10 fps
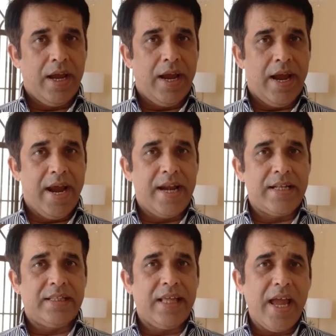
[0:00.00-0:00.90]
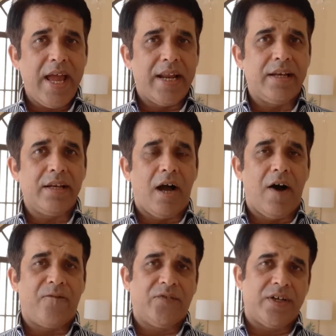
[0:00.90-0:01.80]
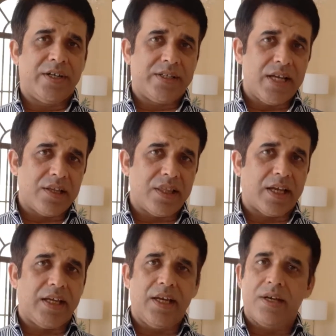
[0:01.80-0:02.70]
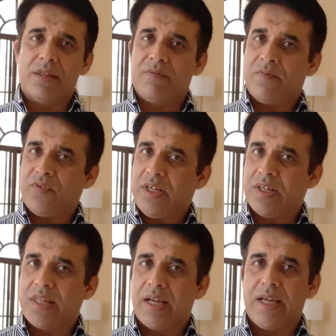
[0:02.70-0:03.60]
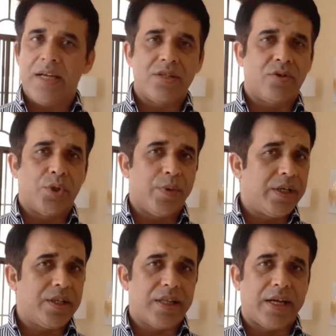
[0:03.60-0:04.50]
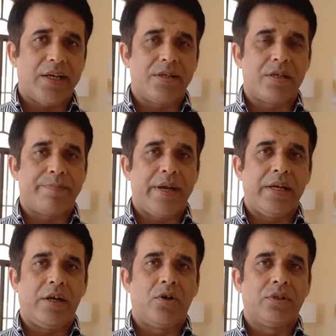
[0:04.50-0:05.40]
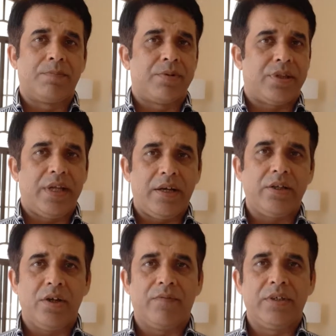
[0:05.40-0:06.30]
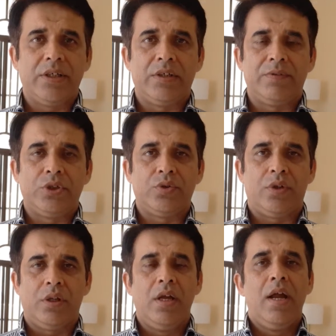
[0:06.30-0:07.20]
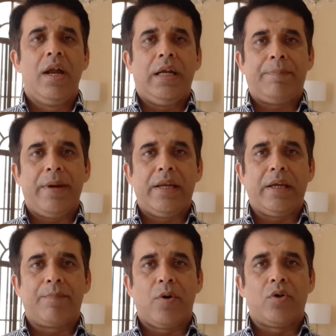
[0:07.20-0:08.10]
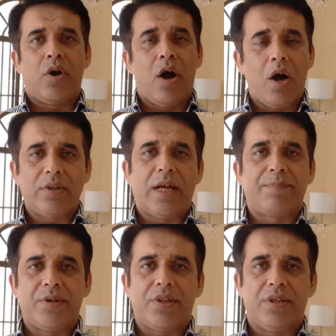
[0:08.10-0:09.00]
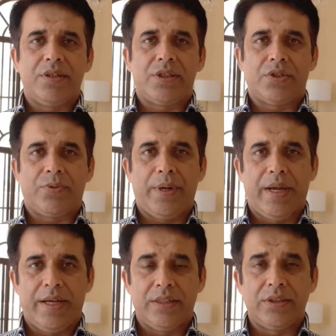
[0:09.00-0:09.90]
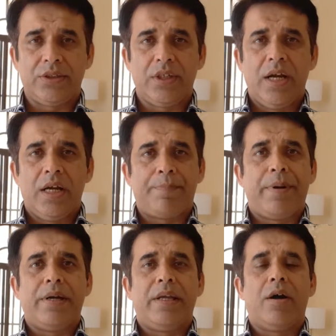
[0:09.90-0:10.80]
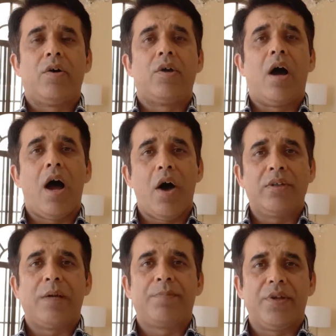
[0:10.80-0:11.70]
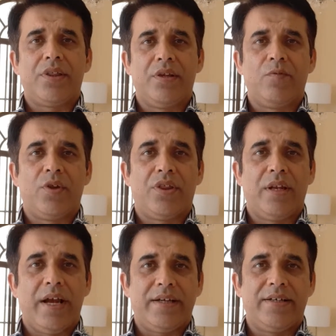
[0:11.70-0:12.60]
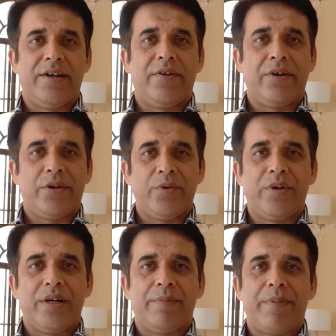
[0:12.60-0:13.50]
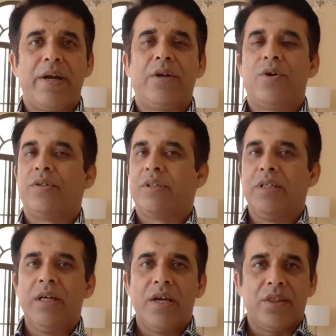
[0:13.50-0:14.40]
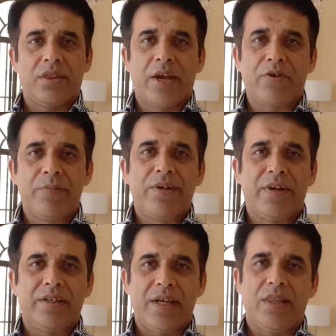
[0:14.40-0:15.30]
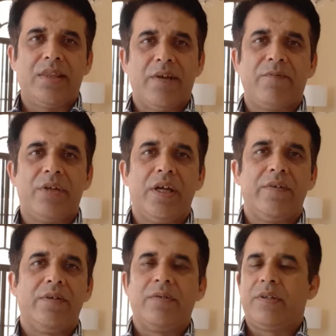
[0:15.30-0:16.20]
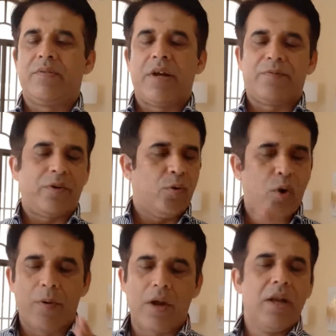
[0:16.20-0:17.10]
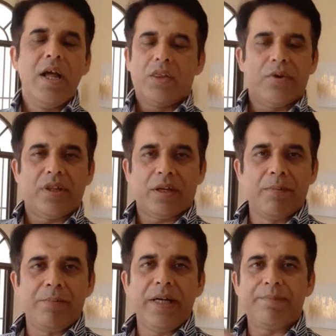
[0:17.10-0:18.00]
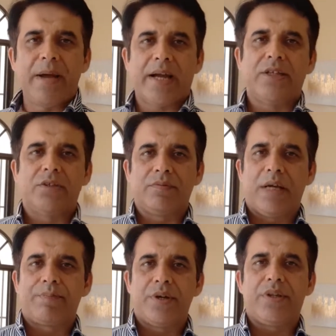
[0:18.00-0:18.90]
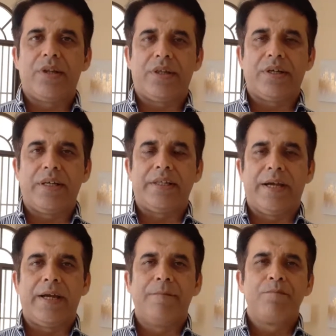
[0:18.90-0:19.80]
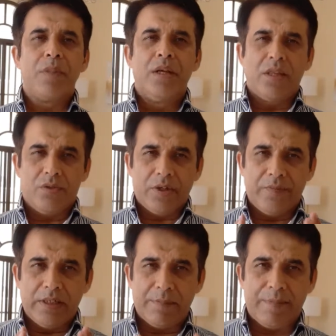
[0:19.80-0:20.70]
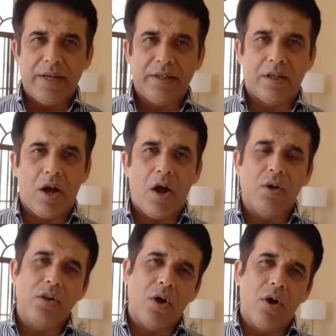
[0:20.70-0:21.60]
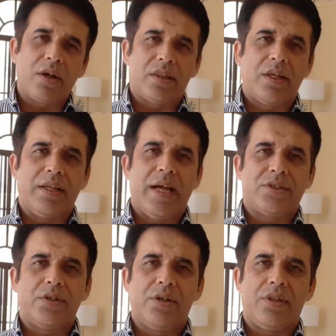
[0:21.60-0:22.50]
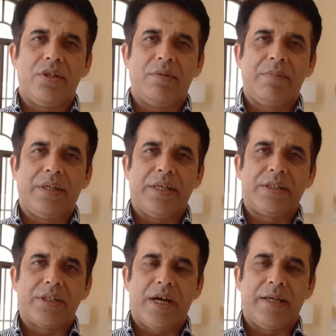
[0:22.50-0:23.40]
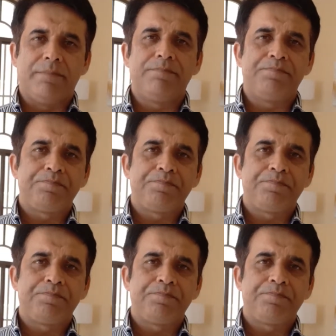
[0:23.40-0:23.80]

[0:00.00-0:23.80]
And then after 10 seconds, 15 seconds or 20 seconds, depending on the personality of the individual, depending upon how that person is trained, depending on how that person was selected and recruited, depending on the psychometric tests that were done, that were overall. So it's a complete package of that person sitting there. So it will depend on how long is the natural decision making time.